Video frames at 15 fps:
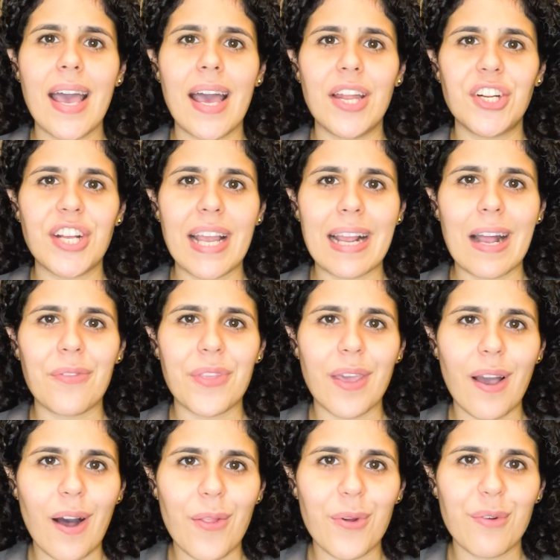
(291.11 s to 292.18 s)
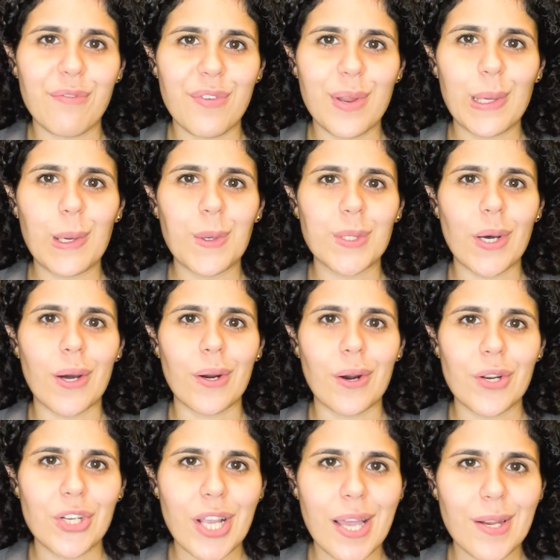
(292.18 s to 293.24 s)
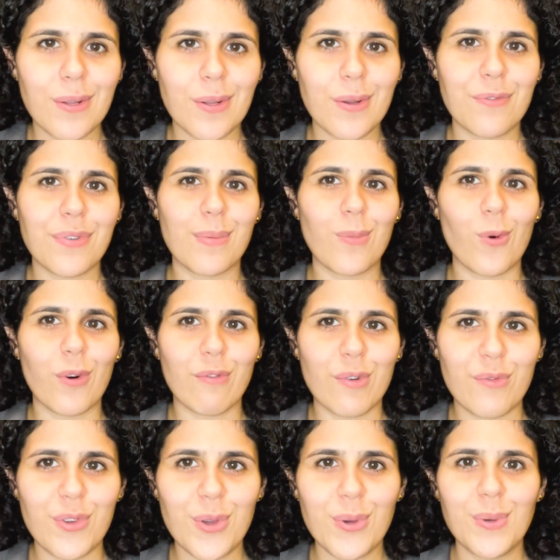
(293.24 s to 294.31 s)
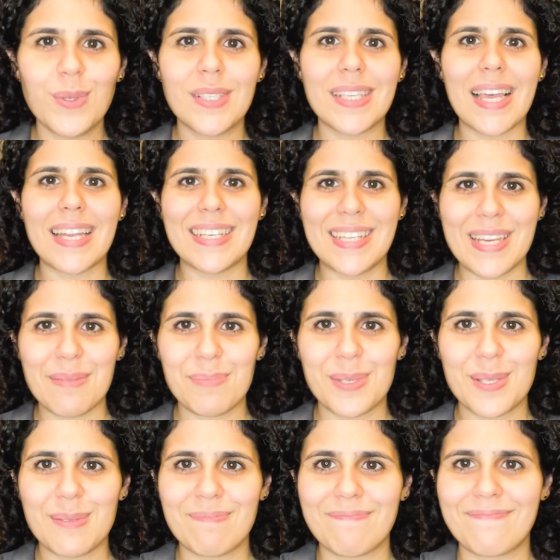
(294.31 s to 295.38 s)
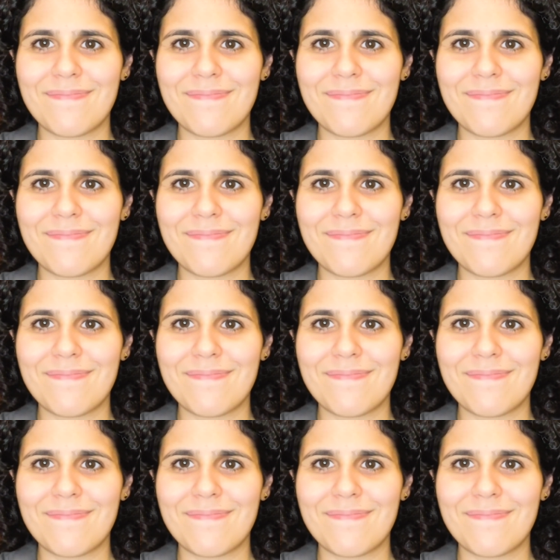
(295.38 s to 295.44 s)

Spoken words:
and check out the other videos on our channel for more reviews and tips.